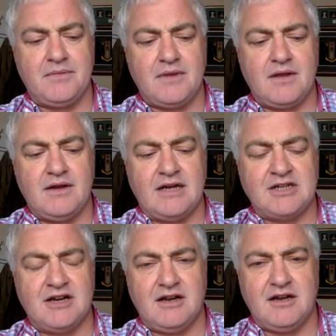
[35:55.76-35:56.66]

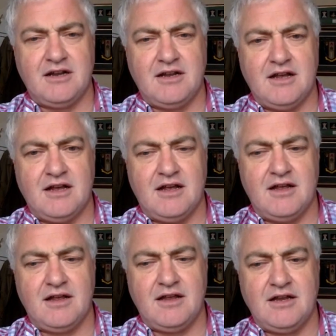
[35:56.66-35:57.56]
national
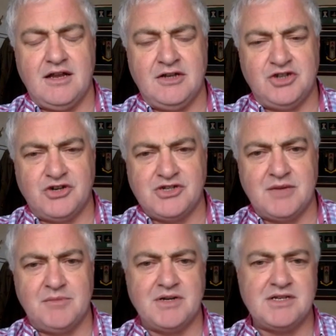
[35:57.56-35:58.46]
insurance
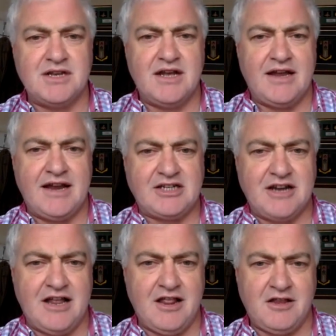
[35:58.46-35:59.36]
numbers and national
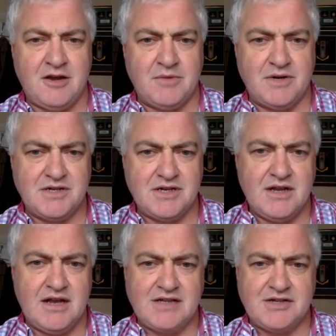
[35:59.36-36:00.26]
health numbers
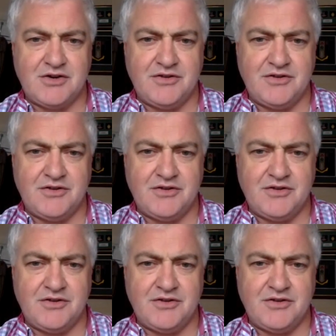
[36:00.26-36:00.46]
as they're going